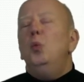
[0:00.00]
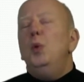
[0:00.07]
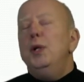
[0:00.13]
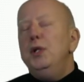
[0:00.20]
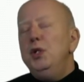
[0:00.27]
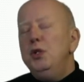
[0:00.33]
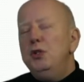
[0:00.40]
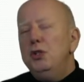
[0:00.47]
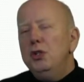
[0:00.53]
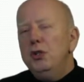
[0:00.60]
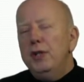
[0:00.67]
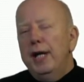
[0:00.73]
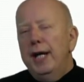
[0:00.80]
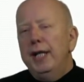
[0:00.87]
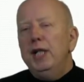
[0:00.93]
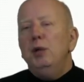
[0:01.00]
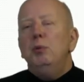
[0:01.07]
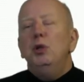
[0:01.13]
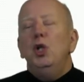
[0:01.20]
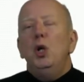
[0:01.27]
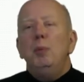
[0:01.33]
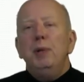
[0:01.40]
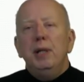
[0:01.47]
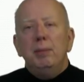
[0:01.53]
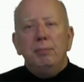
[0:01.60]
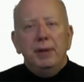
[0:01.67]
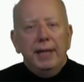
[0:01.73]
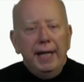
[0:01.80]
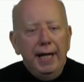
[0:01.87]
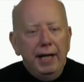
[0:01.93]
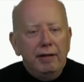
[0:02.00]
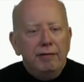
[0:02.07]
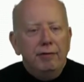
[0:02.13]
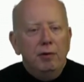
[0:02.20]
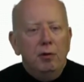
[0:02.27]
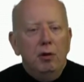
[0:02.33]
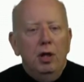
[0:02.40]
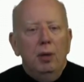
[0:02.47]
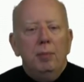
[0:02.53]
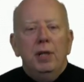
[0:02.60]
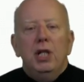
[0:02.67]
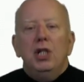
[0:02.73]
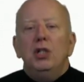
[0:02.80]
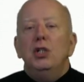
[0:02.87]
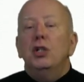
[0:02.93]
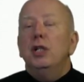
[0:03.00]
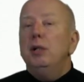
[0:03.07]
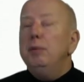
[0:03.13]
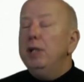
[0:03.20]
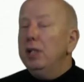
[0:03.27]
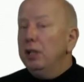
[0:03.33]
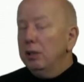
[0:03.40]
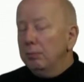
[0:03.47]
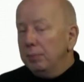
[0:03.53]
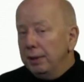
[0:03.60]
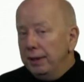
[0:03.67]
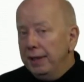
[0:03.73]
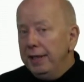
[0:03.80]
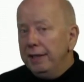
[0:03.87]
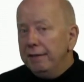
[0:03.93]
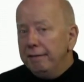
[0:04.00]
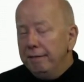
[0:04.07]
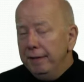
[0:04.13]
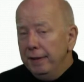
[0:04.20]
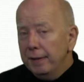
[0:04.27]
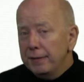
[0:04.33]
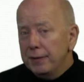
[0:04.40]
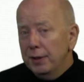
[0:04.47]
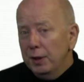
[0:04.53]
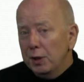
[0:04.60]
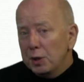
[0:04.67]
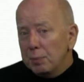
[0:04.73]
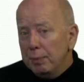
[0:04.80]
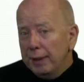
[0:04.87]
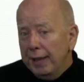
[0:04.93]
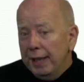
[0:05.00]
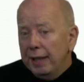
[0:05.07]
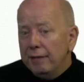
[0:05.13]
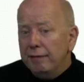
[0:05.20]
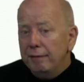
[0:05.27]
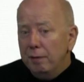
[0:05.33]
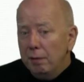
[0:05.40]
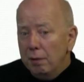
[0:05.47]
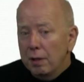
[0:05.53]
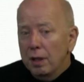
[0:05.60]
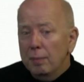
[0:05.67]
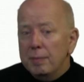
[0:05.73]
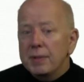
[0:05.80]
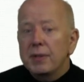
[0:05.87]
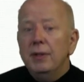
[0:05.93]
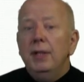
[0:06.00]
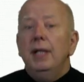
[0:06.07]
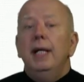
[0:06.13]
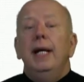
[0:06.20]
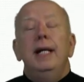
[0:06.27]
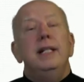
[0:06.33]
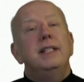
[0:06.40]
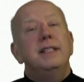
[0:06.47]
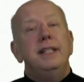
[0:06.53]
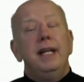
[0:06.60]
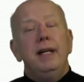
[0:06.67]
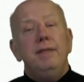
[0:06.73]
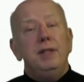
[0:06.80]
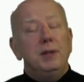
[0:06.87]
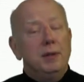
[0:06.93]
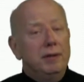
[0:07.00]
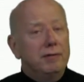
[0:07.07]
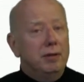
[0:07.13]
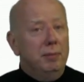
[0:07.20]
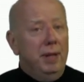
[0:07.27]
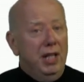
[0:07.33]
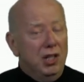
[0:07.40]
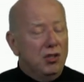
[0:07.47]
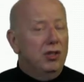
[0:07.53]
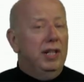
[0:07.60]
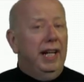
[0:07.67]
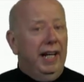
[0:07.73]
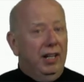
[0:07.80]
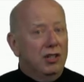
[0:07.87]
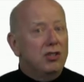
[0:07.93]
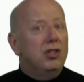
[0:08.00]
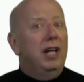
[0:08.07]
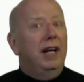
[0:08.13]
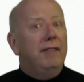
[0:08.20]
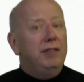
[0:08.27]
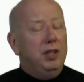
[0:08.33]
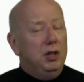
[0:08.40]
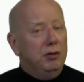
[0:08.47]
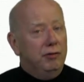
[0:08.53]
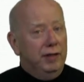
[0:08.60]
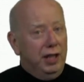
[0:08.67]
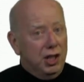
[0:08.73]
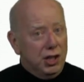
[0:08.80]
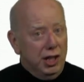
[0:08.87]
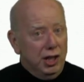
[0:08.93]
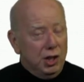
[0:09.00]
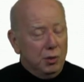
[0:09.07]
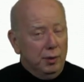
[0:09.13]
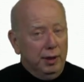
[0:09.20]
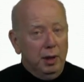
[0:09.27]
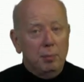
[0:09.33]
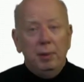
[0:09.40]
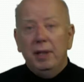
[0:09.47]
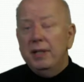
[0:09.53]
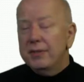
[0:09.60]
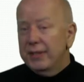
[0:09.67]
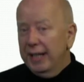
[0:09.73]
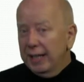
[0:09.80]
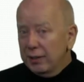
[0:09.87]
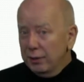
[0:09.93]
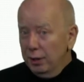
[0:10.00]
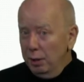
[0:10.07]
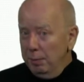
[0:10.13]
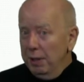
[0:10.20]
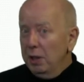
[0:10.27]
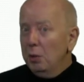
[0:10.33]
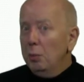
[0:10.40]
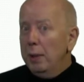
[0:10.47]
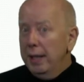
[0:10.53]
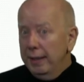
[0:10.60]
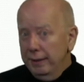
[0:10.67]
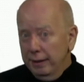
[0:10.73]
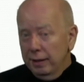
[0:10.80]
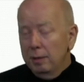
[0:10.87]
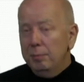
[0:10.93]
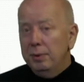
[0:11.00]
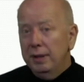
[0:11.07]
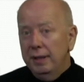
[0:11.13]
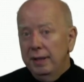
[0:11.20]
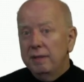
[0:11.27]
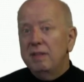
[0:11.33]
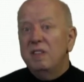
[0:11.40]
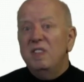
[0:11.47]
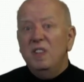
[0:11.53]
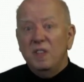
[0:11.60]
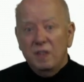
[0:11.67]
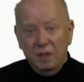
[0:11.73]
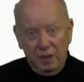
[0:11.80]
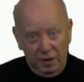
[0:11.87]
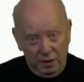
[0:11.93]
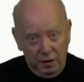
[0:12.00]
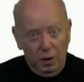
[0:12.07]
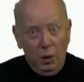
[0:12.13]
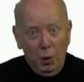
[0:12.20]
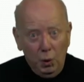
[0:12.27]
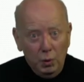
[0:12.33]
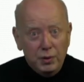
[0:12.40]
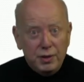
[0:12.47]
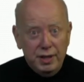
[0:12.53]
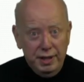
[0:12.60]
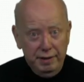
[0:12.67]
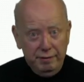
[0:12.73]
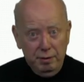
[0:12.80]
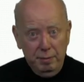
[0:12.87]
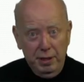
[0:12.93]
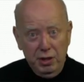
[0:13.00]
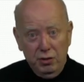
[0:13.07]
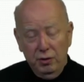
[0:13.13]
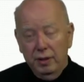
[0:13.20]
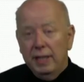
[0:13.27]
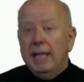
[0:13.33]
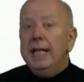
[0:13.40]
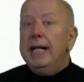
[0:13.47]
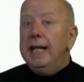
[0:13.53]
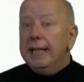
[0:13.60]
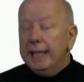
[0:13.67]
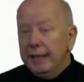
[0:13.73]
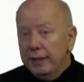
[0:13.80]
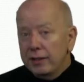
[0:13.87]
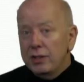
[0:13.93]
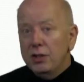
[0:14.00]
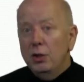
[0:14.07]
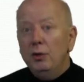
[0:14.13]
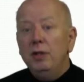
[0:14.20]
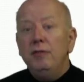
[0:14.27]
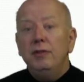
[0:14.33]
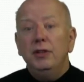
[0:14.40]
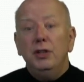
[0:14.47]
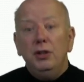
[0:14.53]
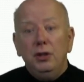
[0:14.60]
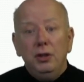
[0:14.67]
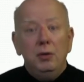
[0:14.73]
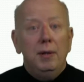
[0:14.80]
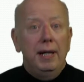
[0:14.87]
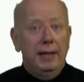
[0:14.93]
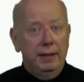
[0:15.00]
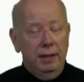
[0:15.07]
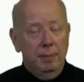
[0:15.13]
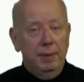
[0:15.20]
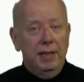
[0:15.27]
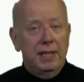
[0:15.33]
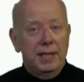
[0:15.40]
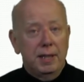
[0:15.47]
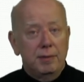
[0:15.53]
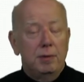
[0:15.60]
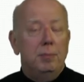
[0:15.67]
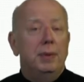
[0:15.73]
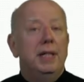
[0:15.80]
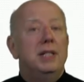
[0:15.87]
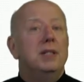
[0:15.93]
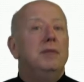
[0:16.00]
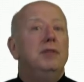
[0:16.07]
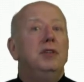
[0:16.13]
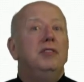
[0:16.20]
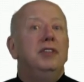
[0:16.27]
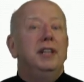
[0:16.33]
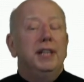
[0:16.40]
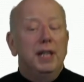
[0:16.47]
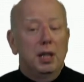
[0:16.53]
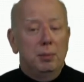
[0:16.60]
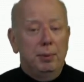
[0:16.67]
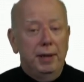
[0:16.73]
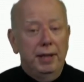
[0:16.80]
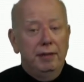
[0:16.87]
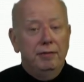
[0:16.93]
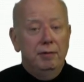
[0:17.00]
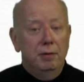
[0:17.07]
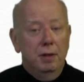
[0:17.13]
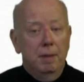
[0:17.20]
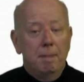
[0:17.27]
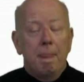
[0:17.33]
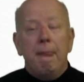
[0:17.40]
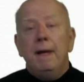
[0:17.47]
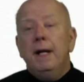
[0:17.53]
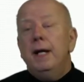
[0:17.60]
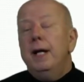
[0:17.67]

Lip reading: When you do that, it will open a blank form. You're going to then complete the fields in those blank forms and save your information after you finish entering it, because that's going to be the way that Compliance Assist holds the information. Again, this is only for the new academic assessment plans if you're filling out a blank form.